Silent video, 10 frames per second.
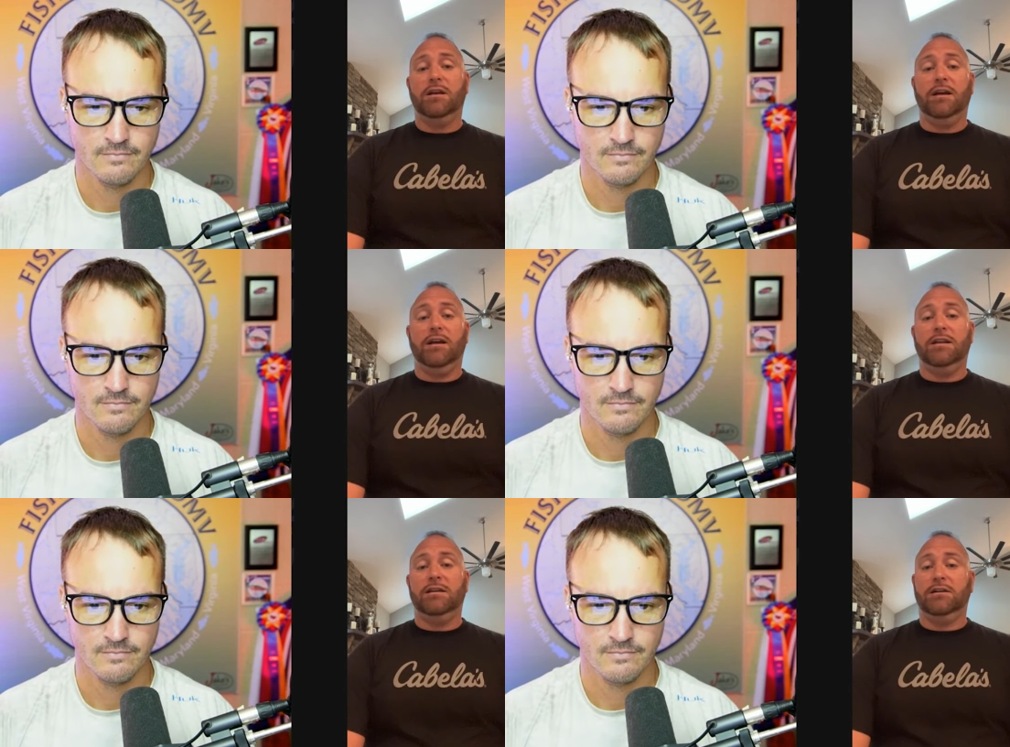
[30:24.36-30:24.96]

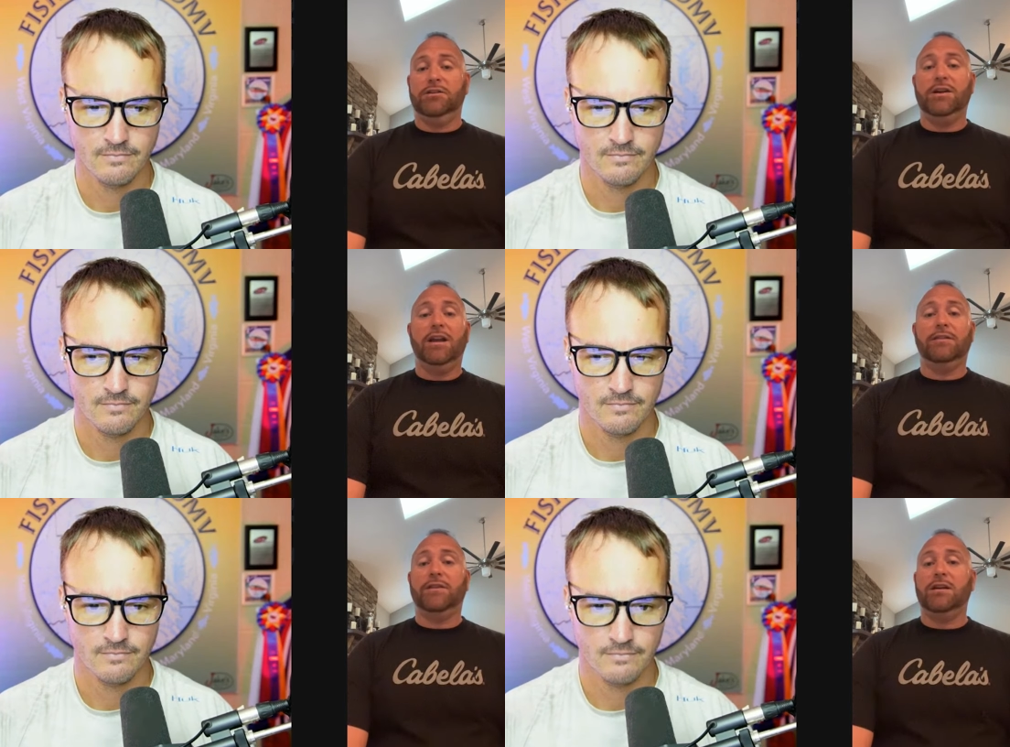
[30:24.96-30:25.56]
Speaker 1: And uh, you
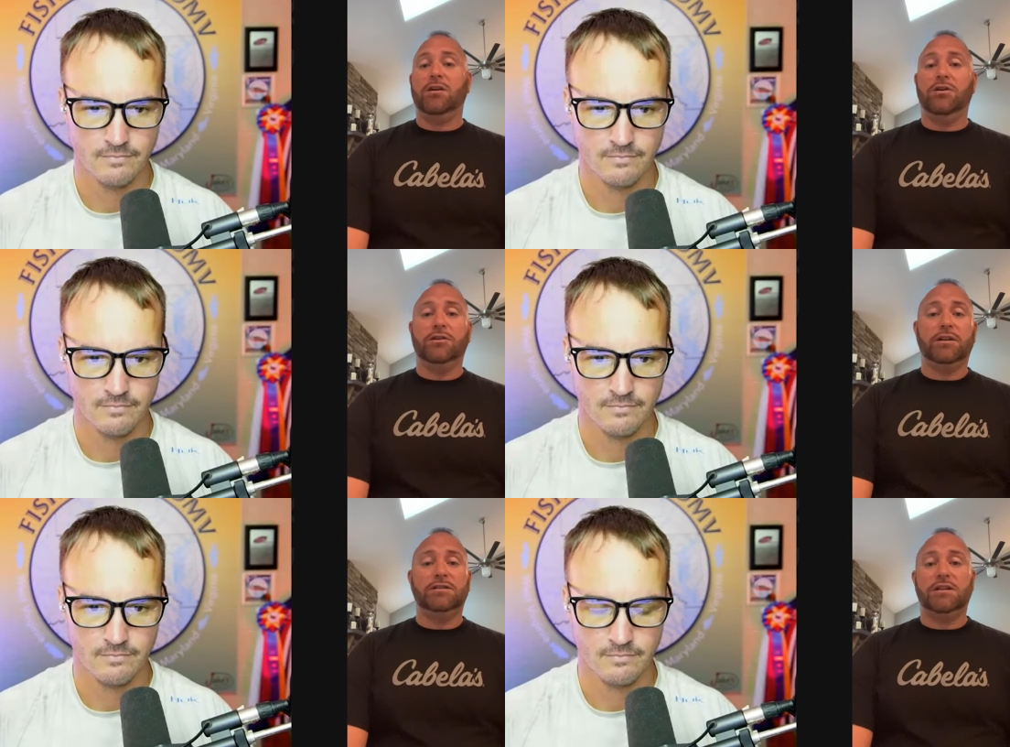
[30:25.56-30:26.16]
got to thank all
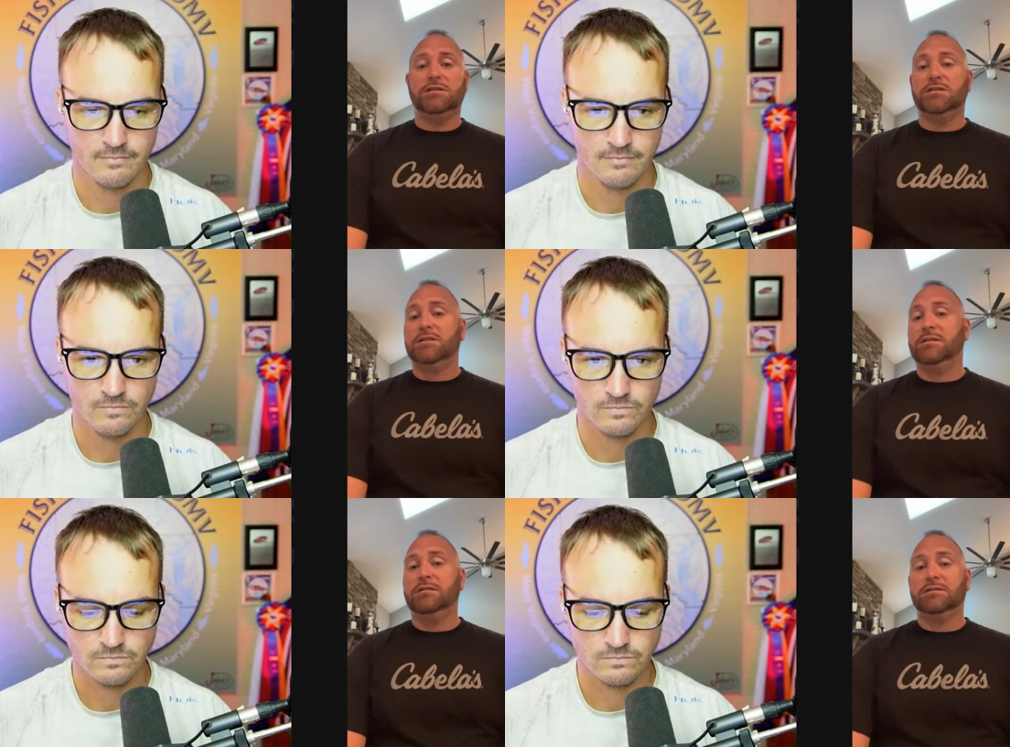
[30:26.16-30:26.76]
your
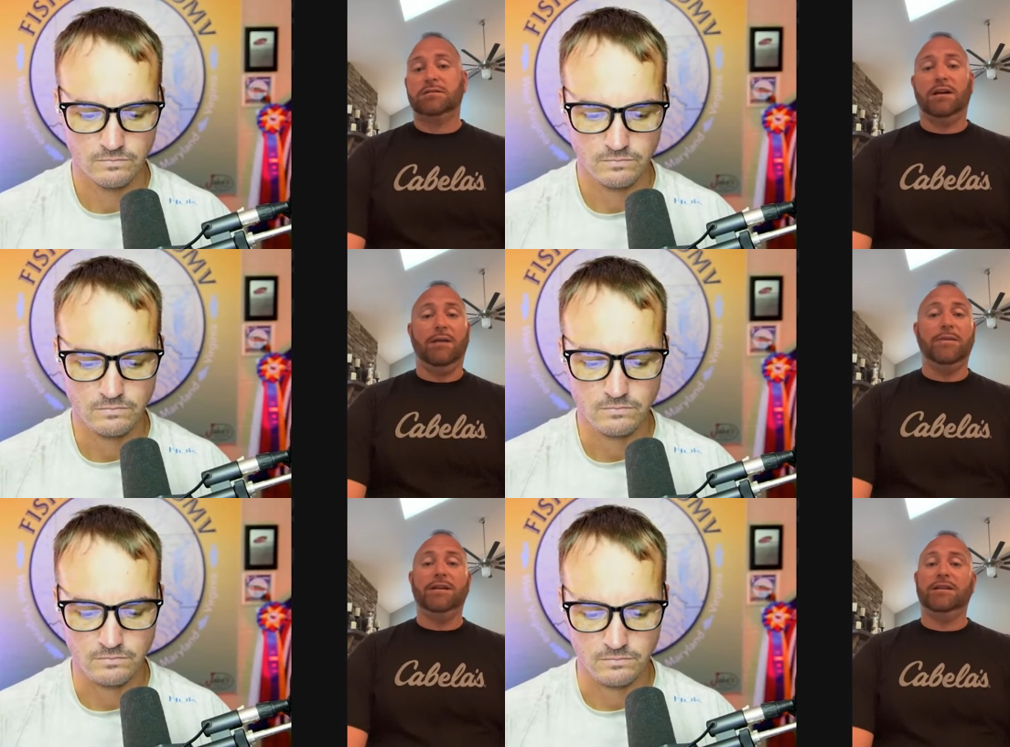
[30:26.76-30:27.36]
contingencies.
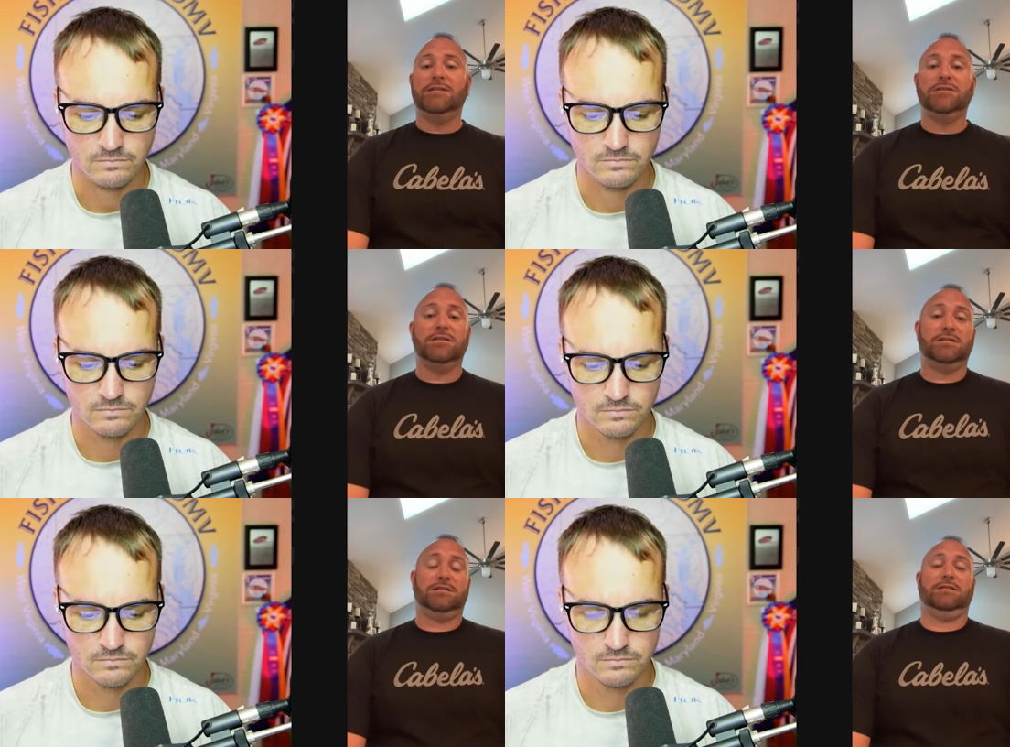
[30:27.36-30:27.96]
I mean, it's
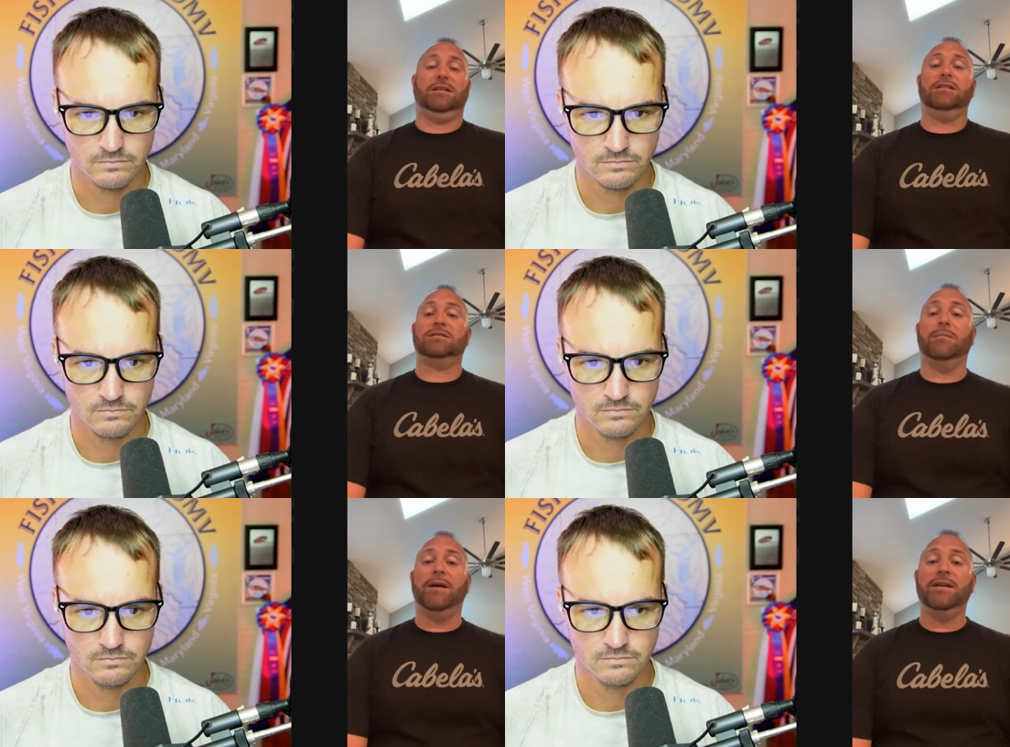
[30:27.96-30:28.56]
just,
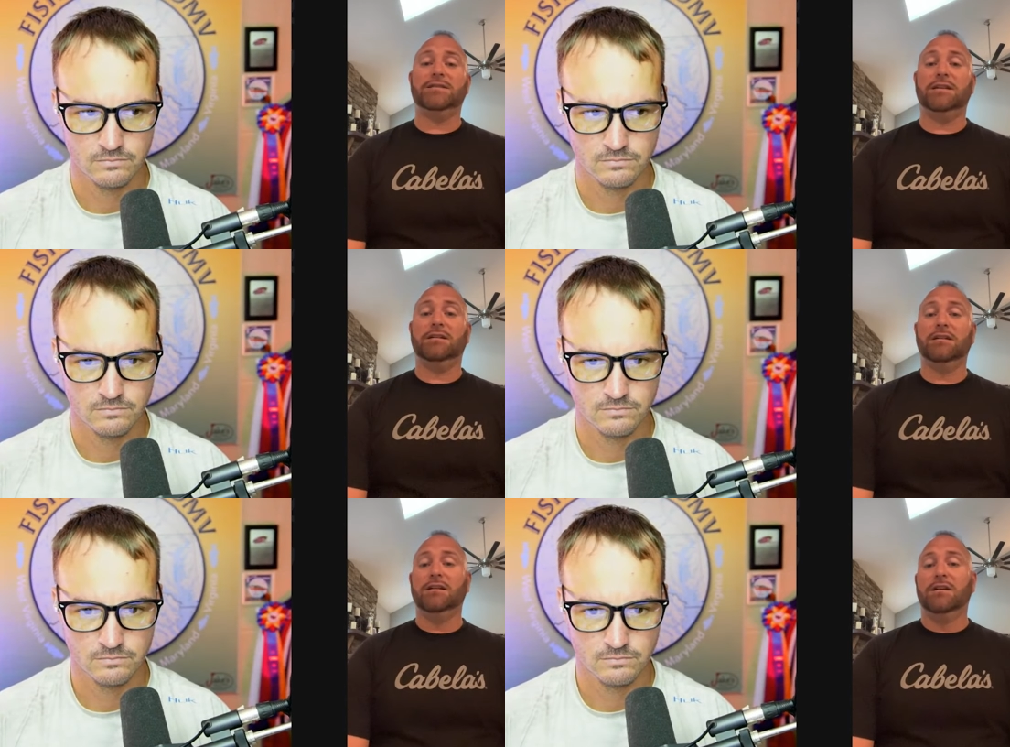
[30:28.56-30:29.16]
it's
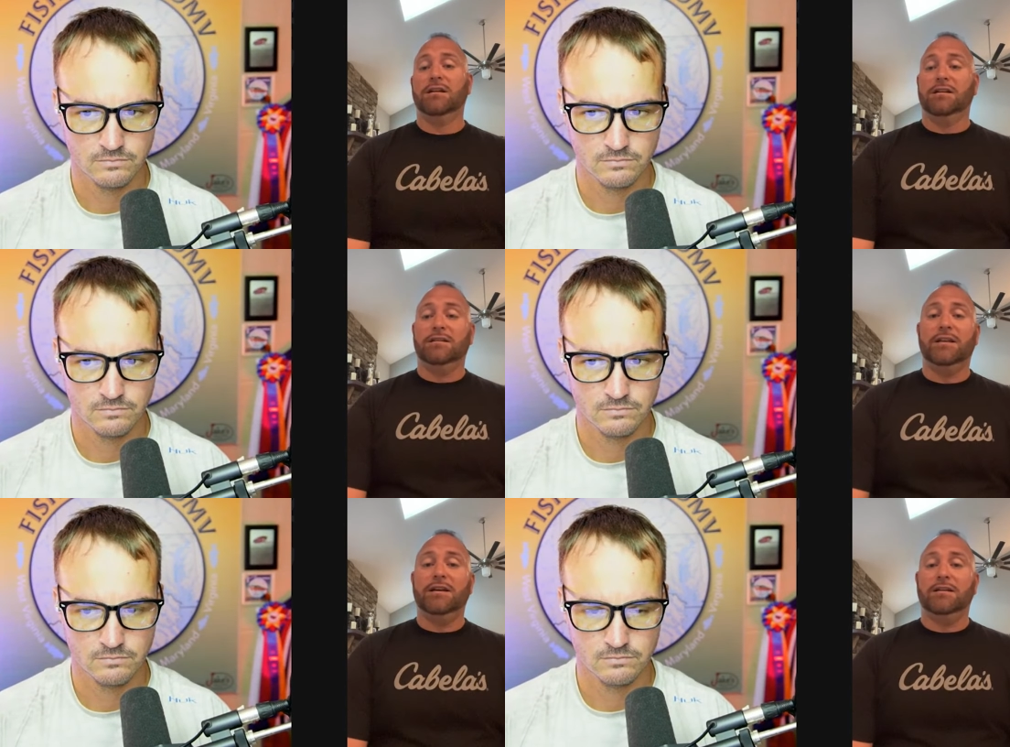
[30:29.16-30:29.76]
amazing
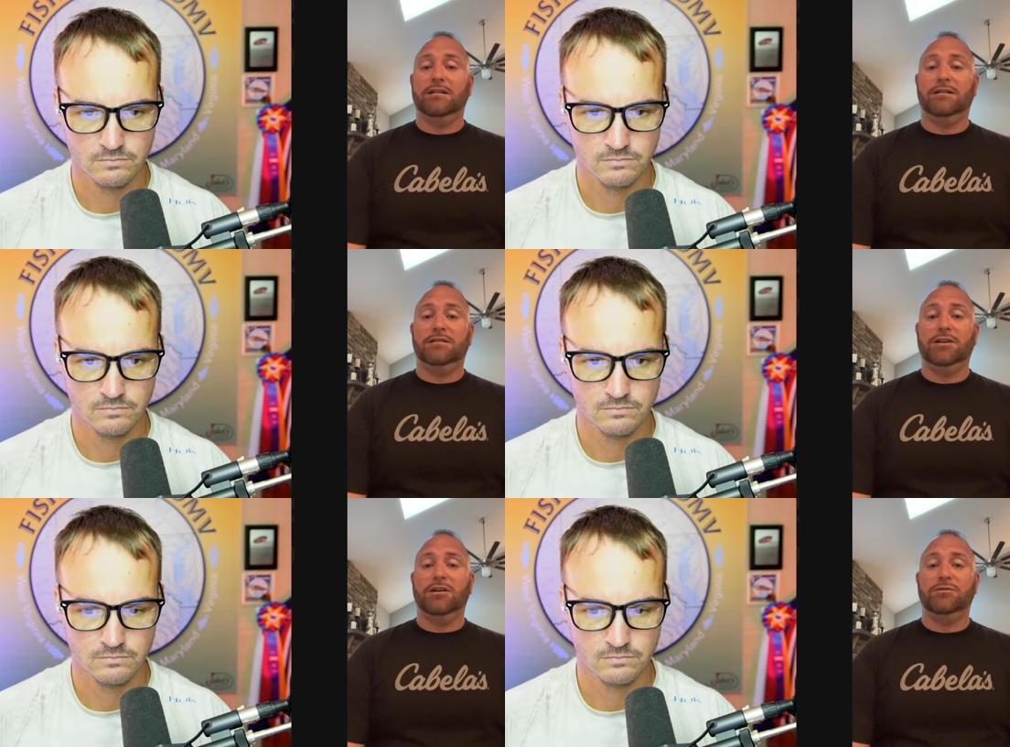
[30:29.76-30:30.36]
that, uh,
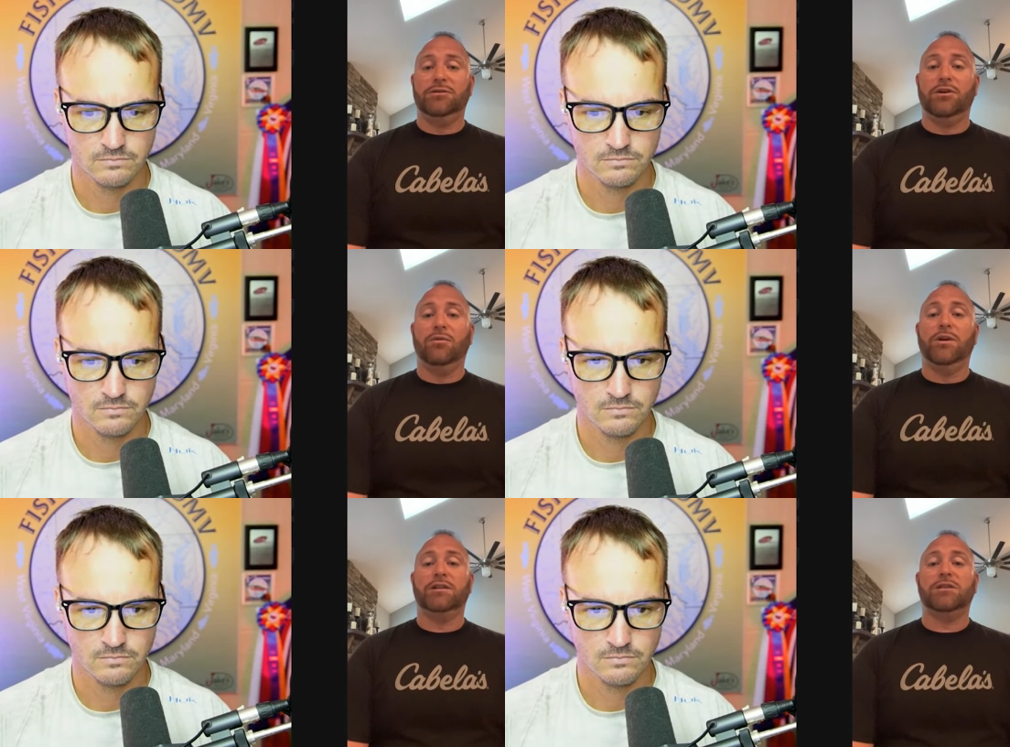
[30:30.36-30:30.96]
you know, you go win a